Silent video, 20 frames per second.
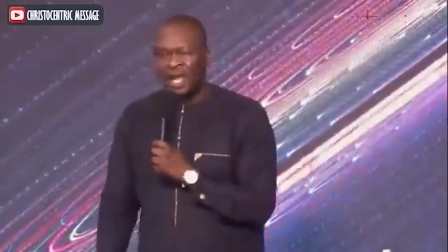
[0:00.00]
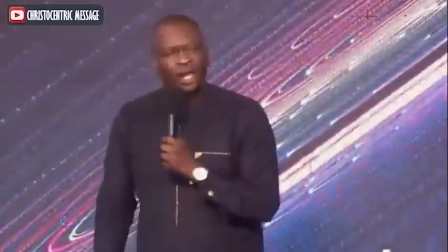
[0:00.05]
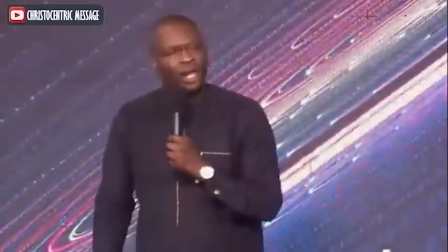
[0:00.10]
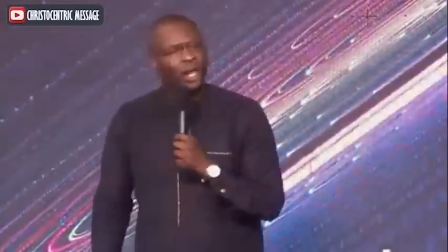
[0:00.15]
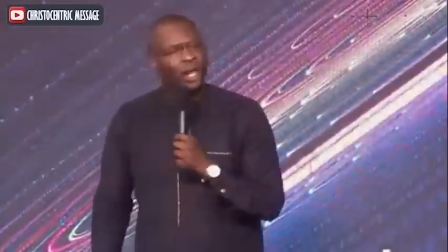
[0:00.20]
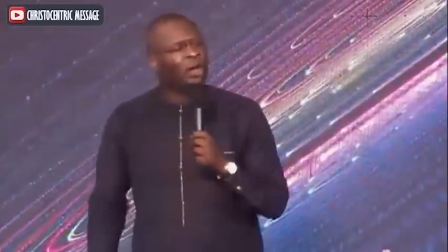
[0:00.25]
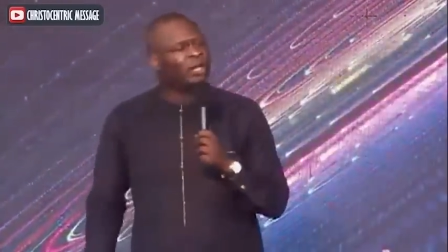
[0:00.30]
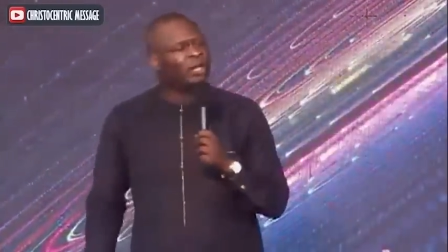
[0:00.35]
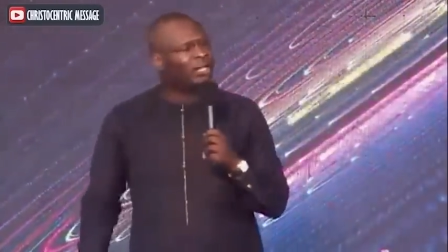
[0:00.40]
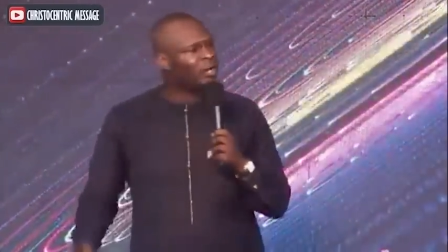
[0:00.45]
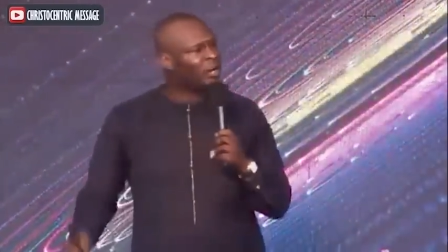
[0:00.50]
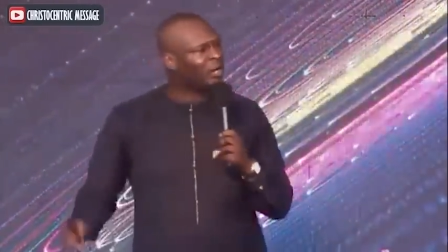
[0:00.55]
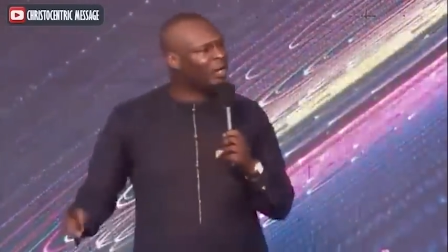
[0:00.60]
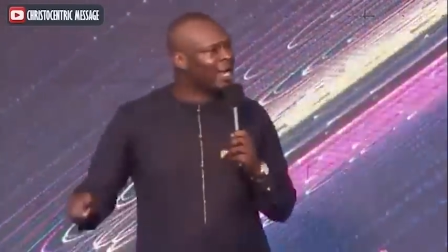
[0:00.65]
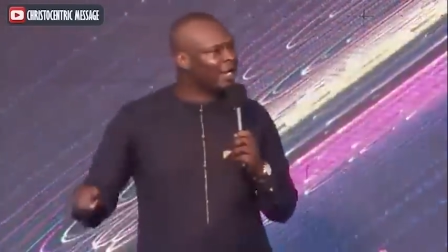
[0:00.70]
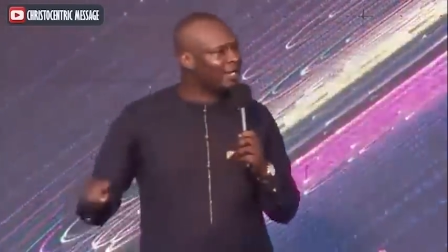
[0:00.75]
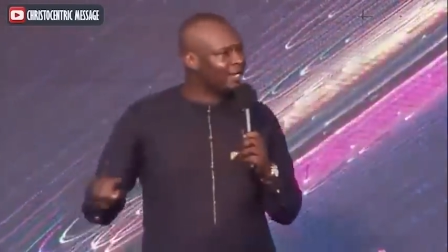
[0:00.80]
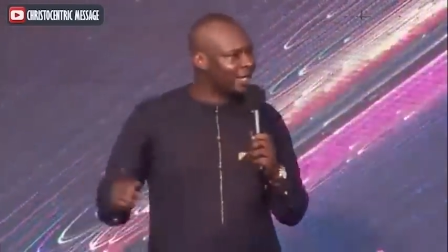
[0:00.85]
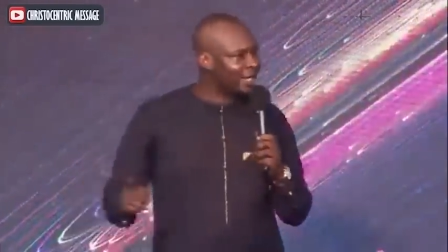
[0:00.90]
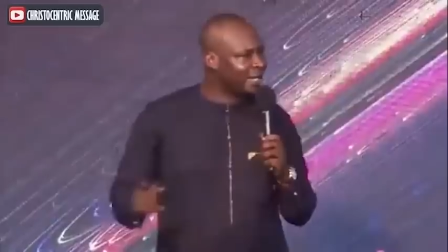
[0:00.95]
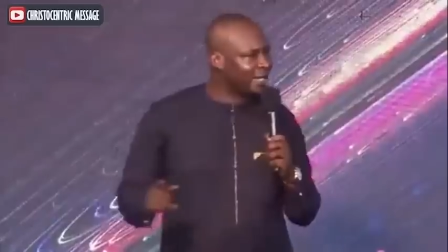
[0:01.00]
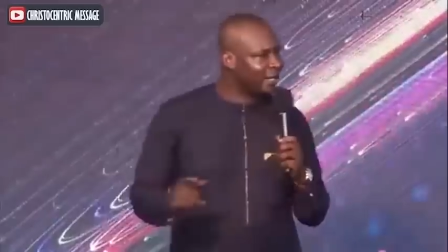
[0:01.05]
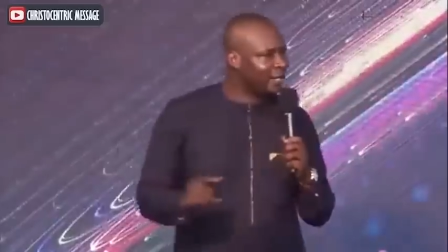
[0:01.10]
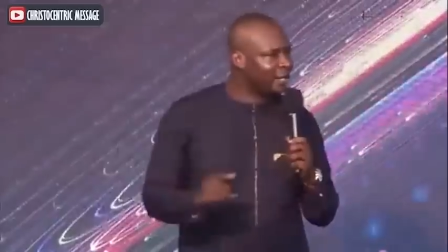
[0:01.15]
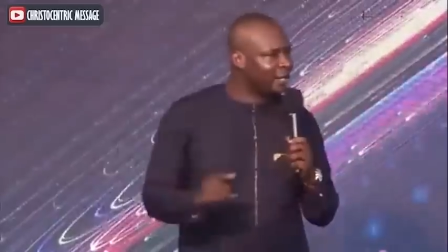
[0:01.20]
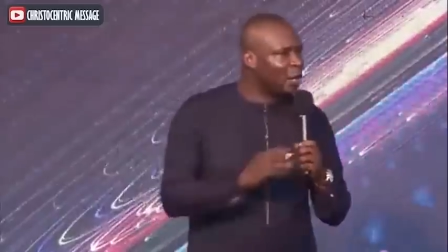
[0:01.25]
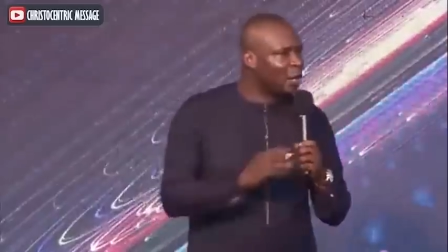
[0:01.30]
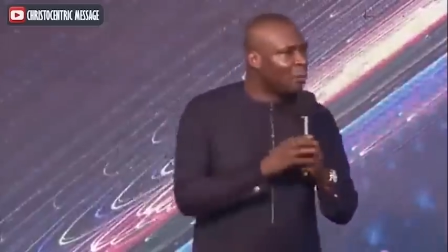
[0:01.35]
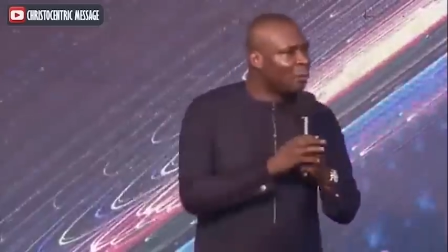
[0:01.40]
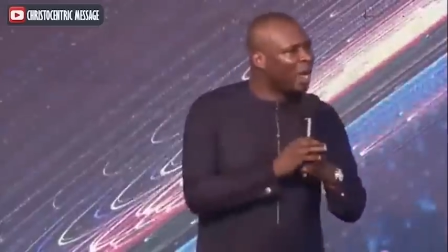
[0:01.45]
Lord, the other day,
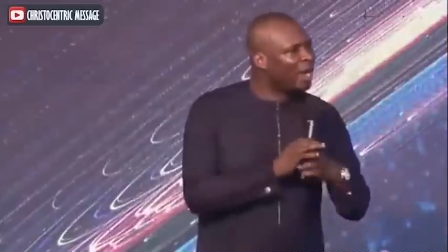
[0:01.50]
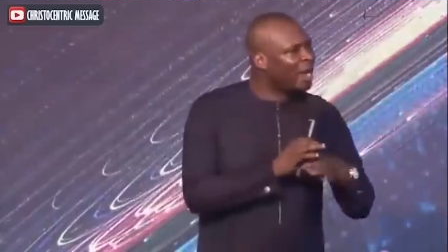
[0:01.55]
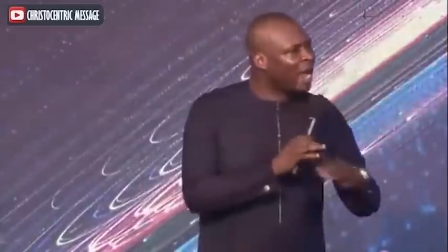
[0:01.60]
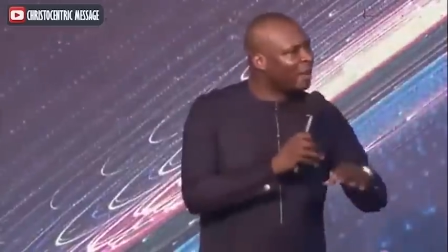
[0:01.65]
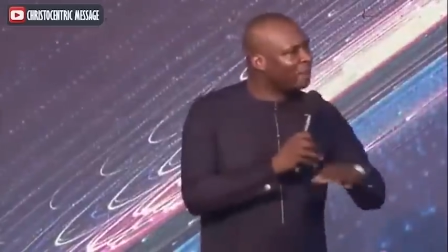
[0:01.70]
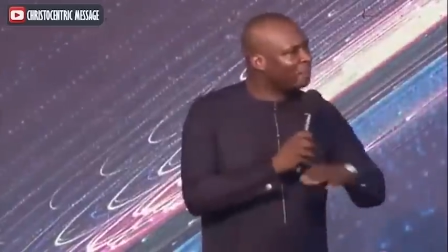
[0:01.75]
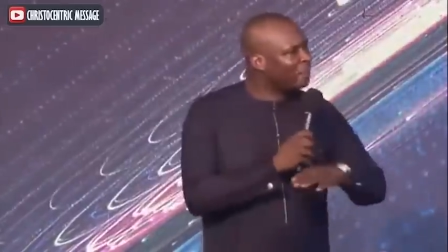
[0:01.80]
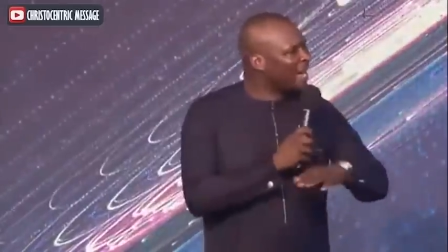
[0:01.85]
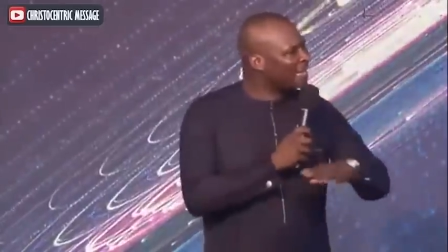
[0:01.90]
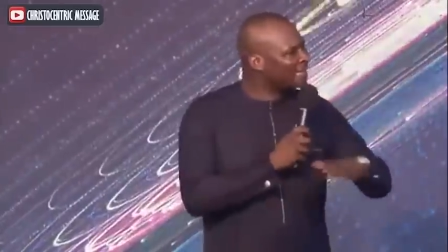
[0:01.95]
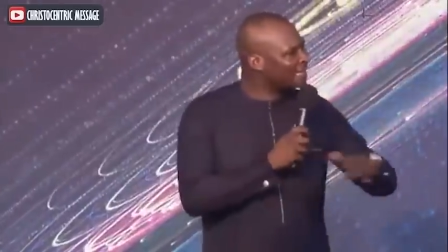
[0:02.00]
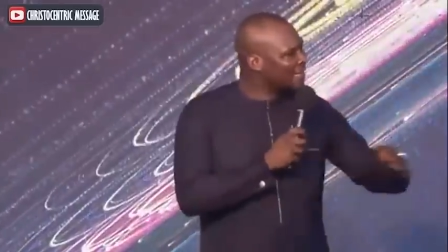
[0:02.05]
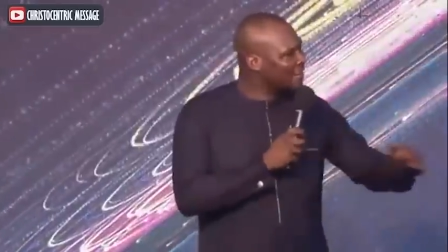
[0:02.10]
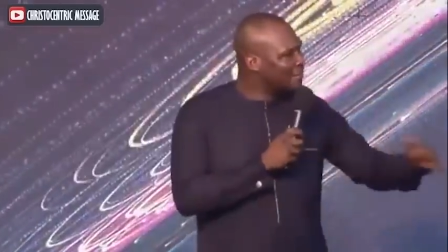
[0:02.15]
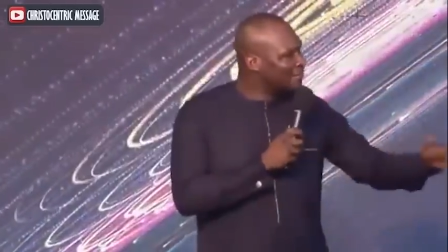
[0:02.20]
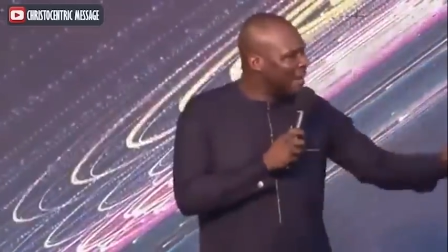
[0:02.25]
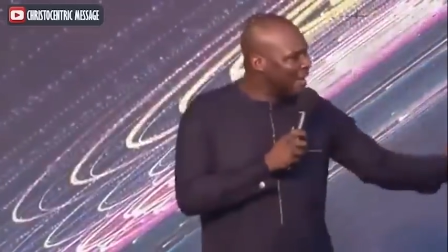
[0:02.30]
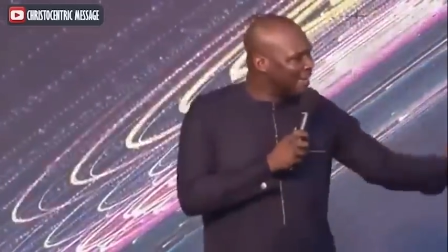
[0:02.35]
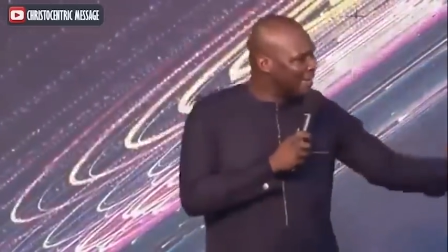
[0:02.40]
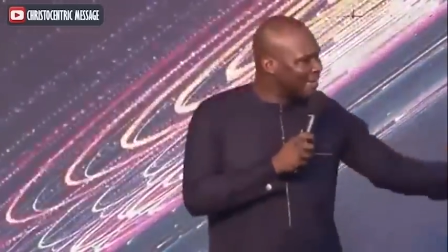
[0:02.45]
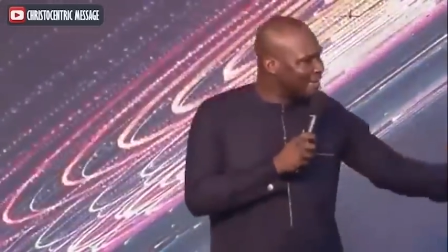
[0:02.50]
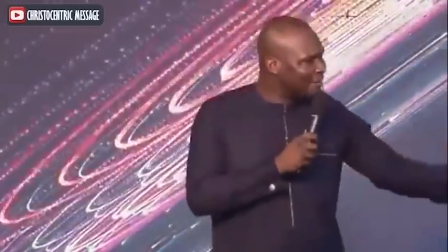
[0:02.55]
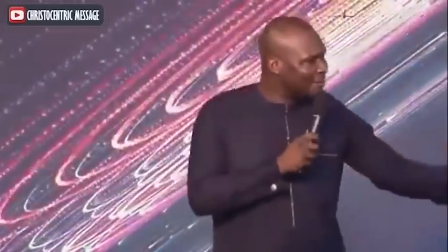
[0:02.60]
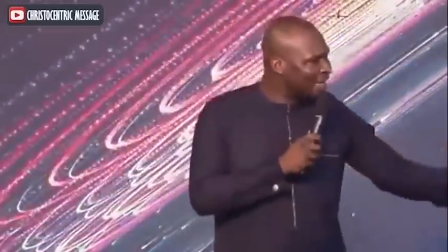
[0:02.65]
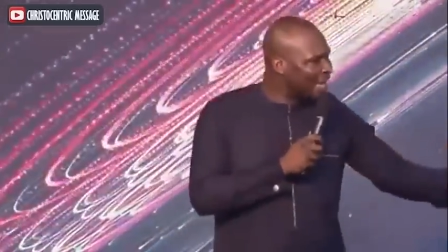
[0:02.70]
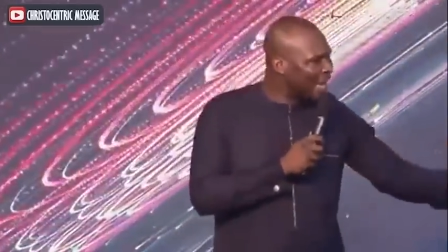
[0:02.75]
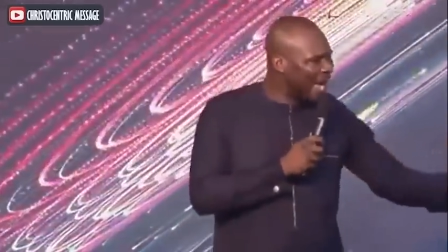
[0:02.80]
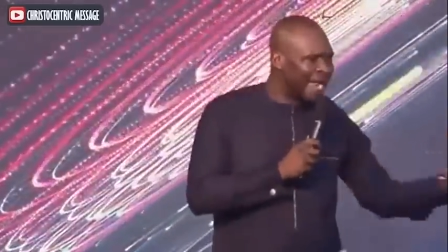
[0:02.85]
when I passed the market